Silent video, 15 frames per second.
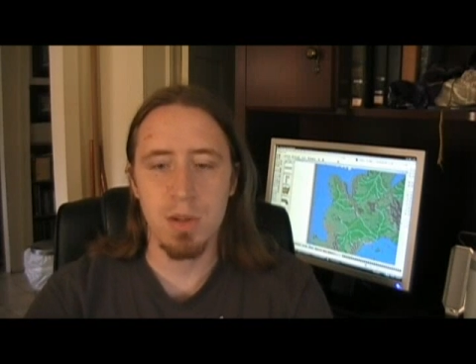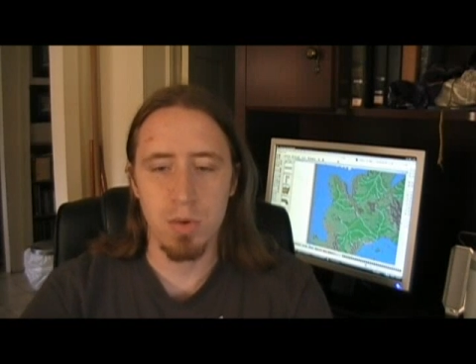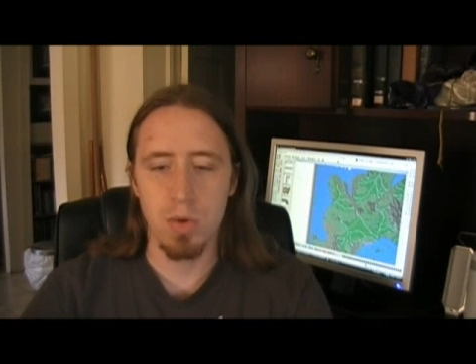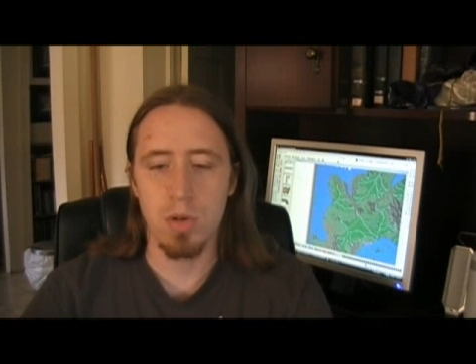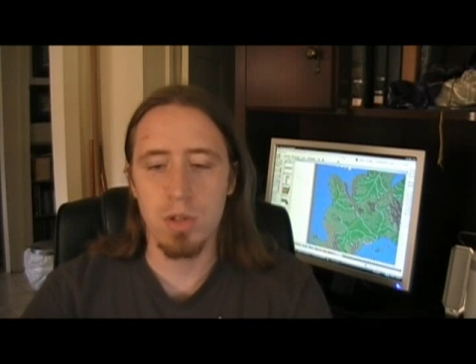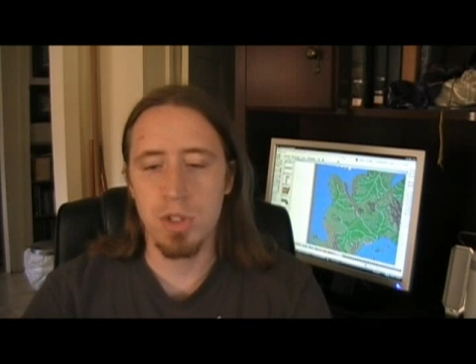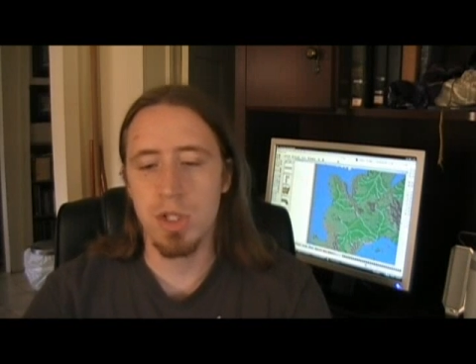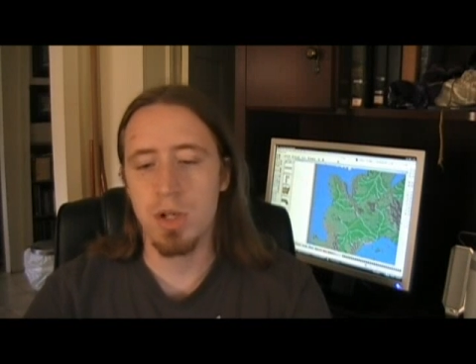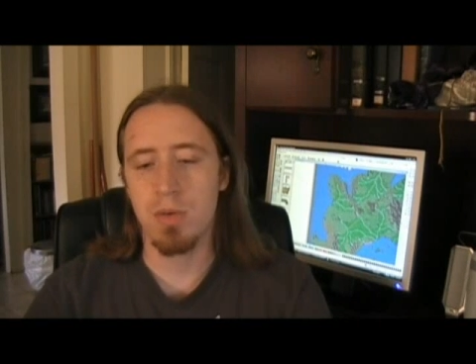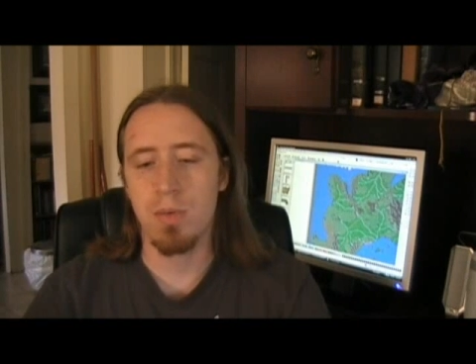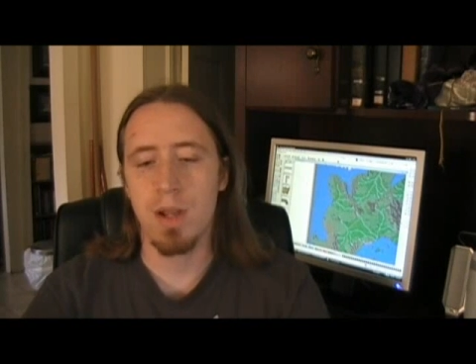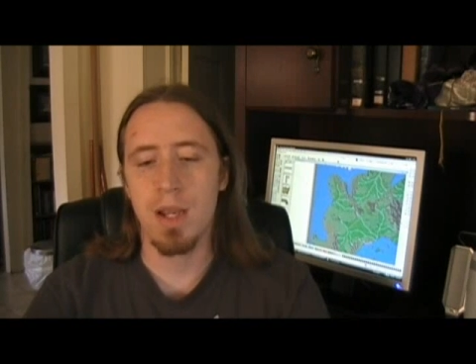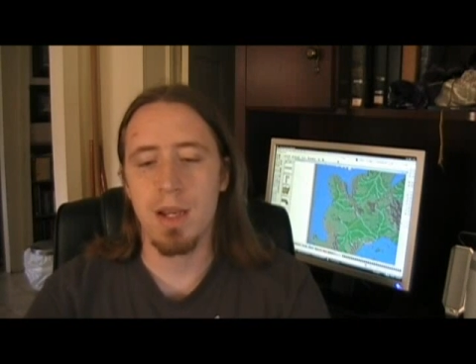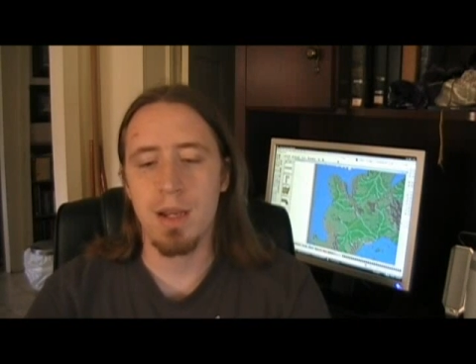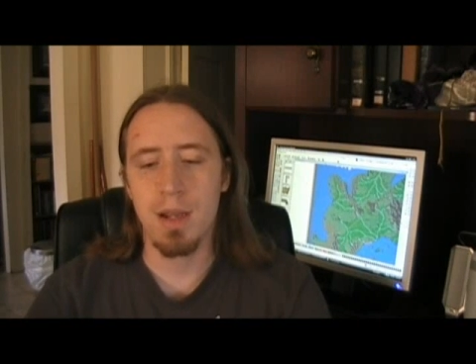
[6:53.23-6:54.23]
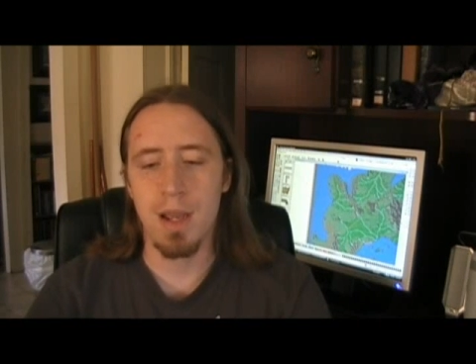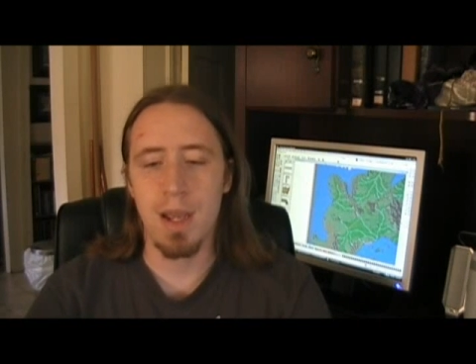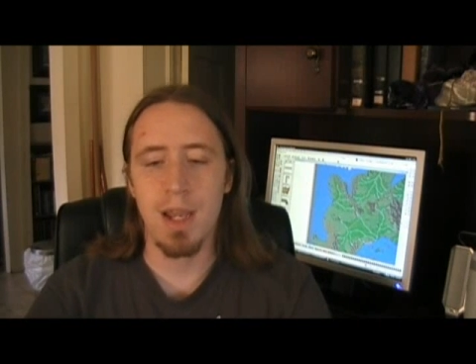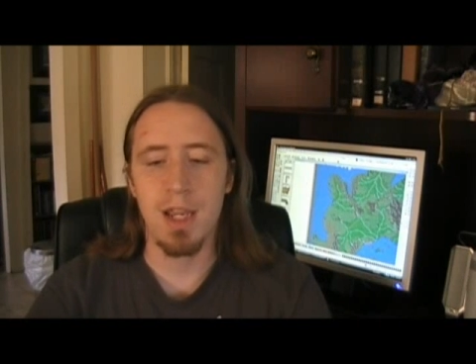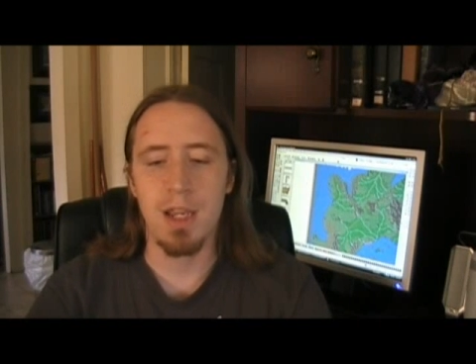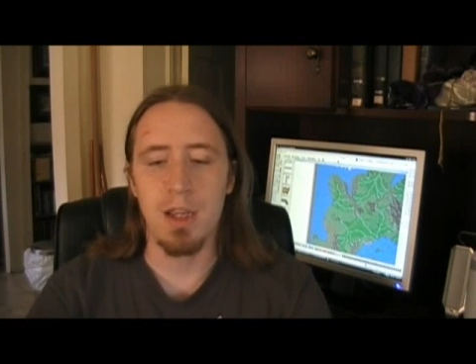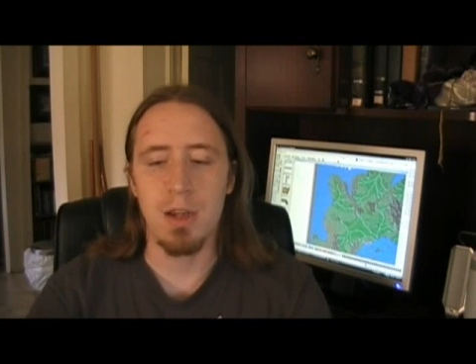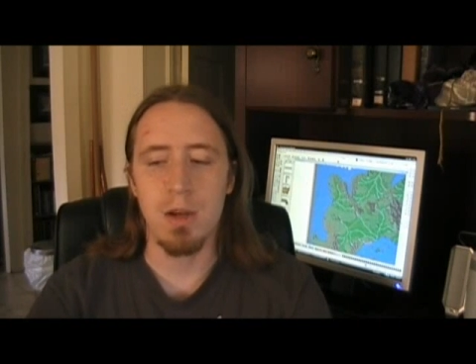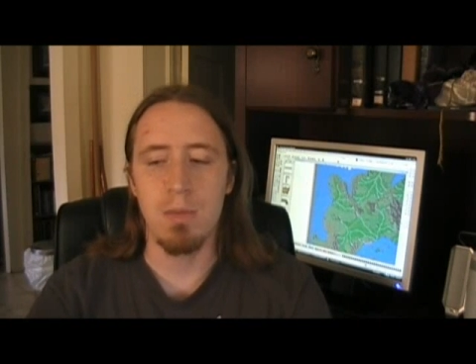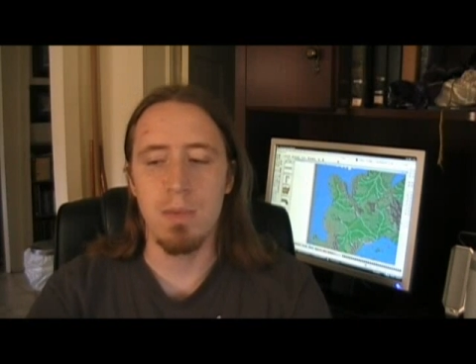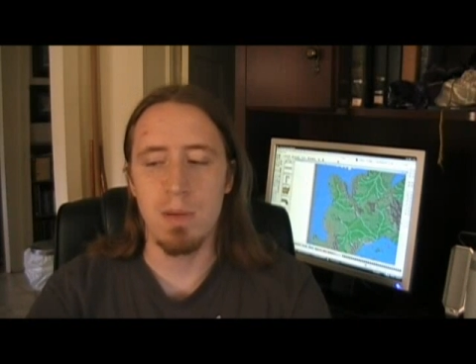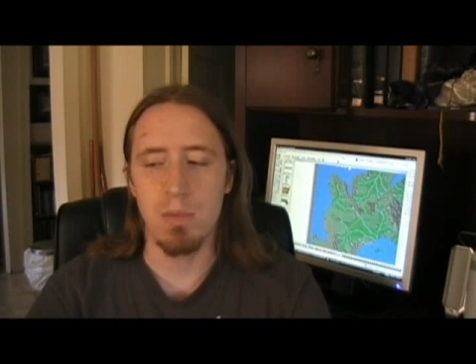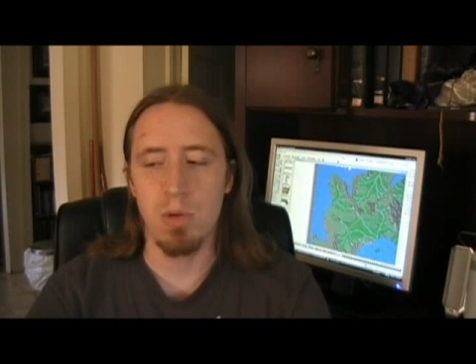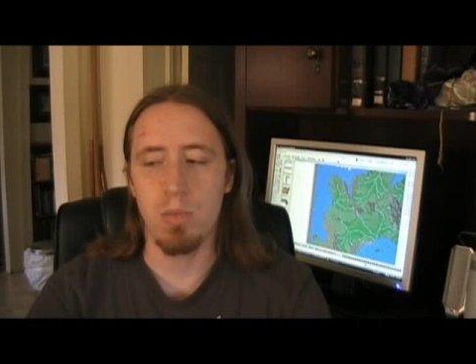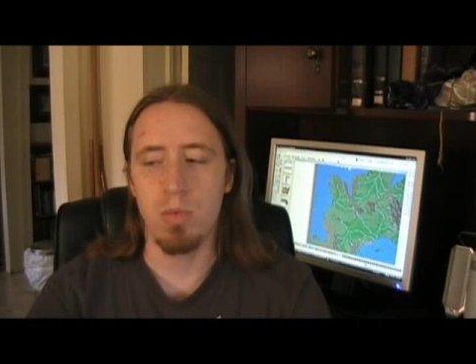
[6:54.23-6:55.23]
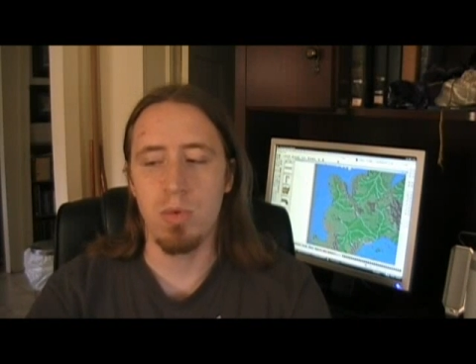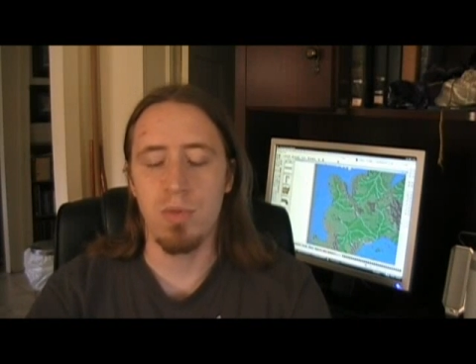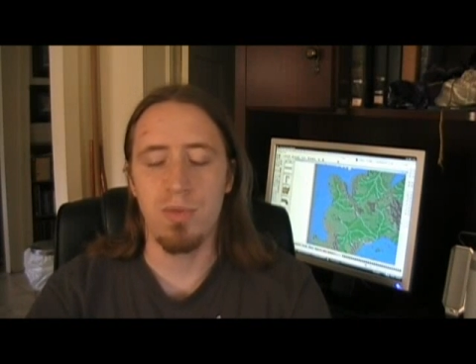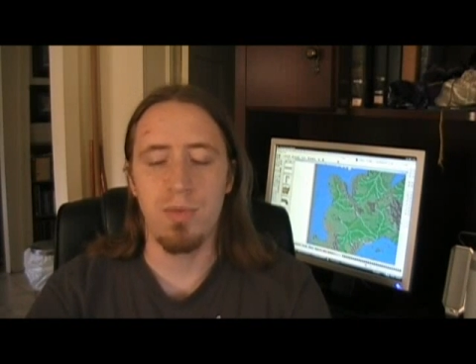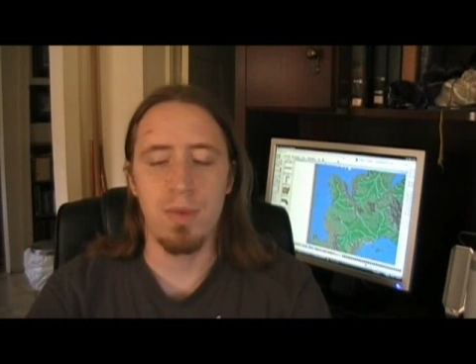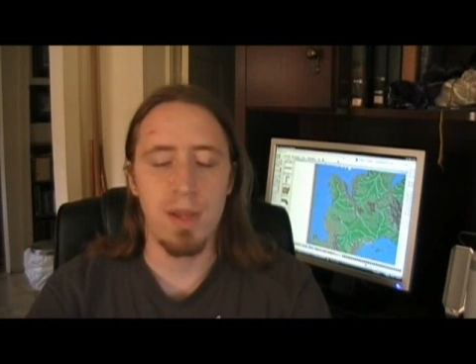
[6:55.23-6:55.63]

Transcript: in order to generate a memorable